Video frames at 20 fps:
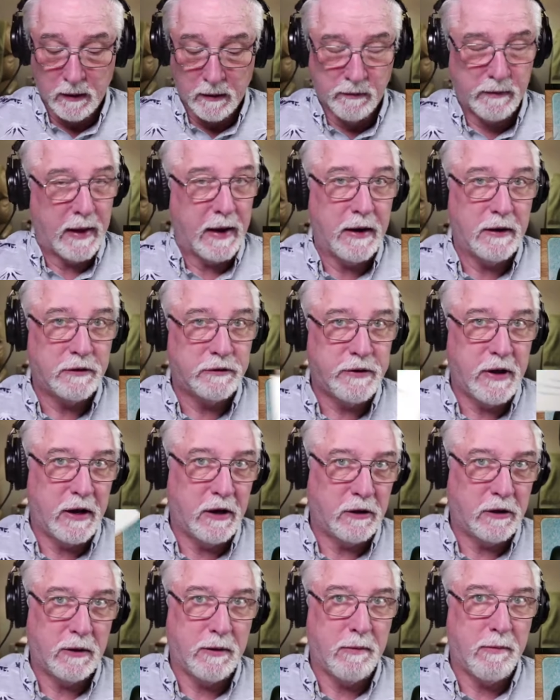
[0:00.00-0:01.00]
They didn't send
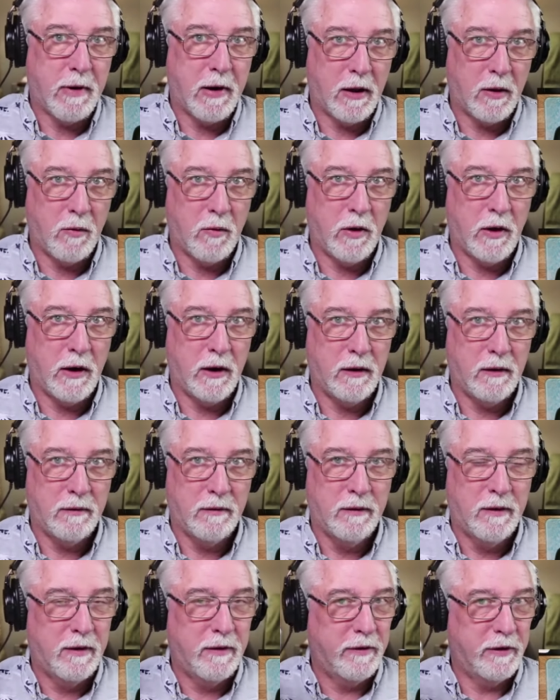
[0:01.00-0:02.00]
it to me, by the way.
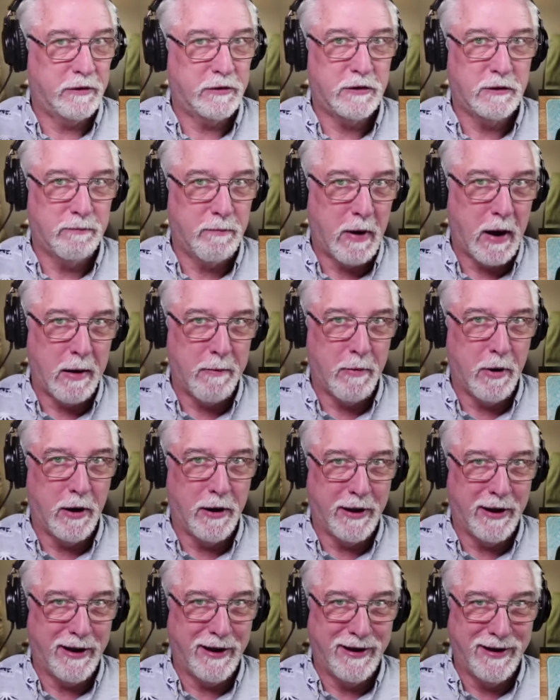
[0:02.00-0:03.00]
This is my
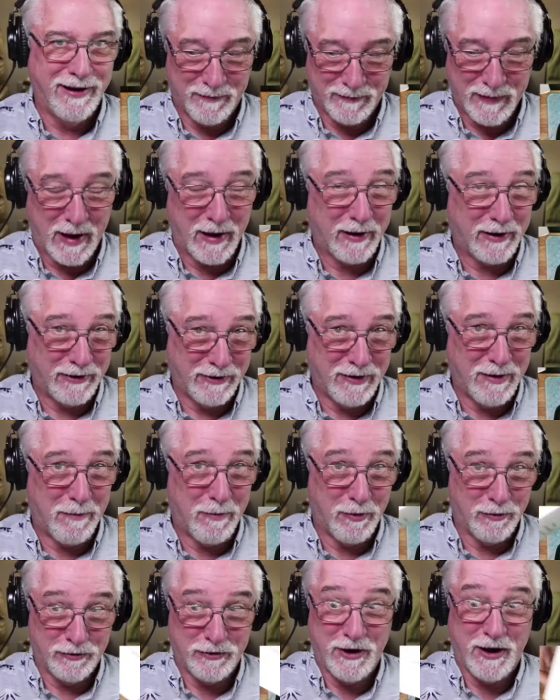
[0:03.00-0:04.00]
money. I, am
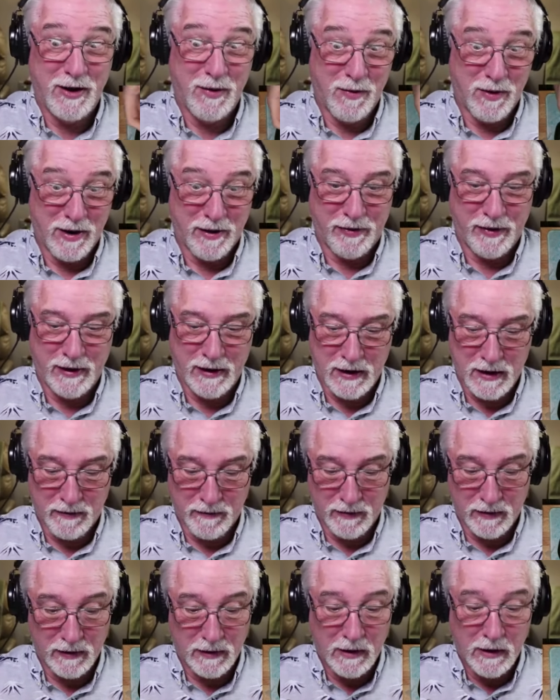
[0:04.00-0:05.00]
going to tell you what I think of
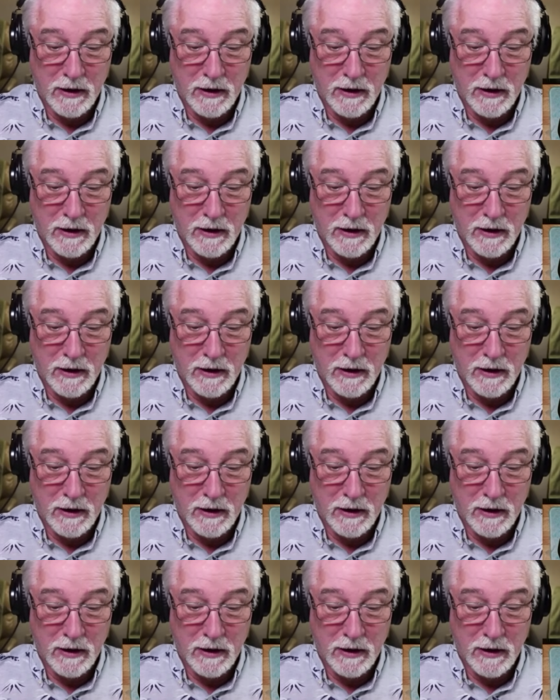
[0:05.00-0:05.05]
it.